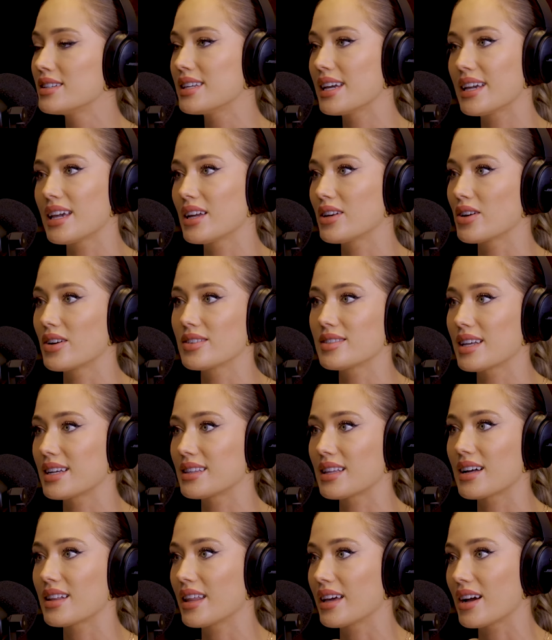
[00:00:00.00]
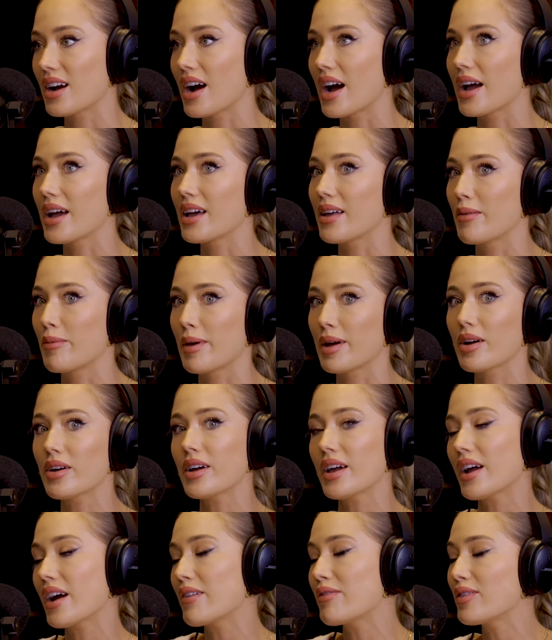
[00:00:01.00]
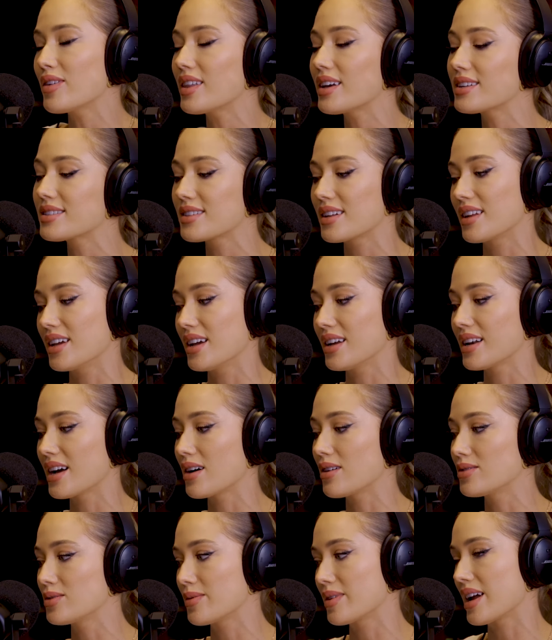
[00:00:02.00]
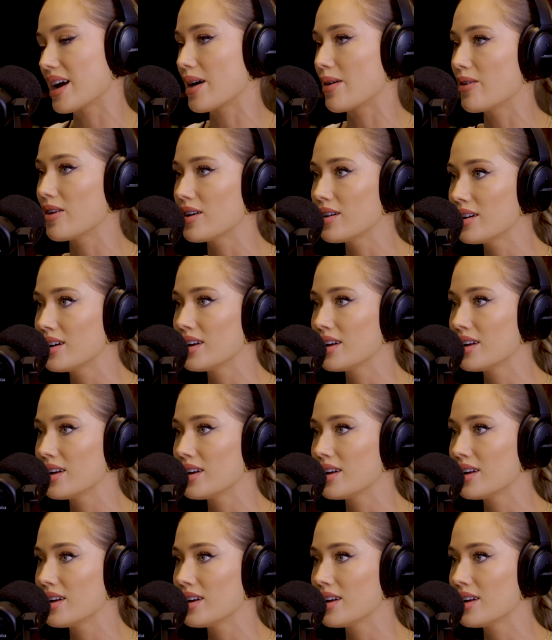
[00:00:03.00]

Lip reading: taking notes like that. Like I'm like, okay, I feel like studying now, I'll do an hour.